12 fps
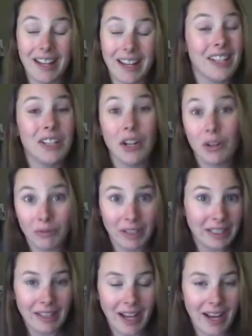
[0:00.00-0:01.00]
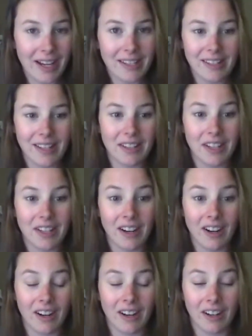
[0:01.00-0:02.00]
and they don't realize that there
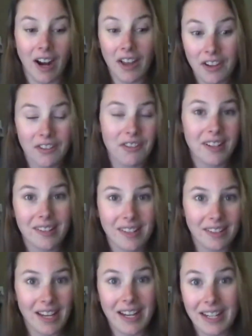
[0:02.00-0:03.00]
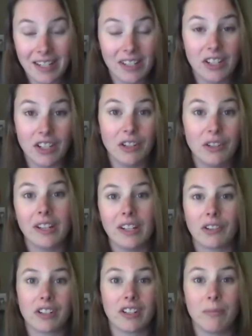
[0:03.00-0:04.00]
are other things that they need to do in
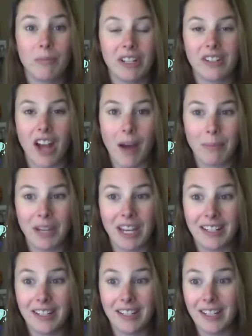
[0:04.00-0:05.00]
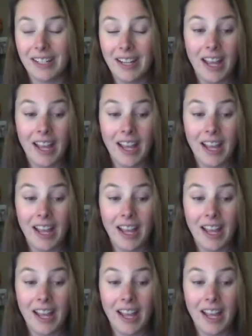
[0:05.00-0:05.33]
order to be a top candidate.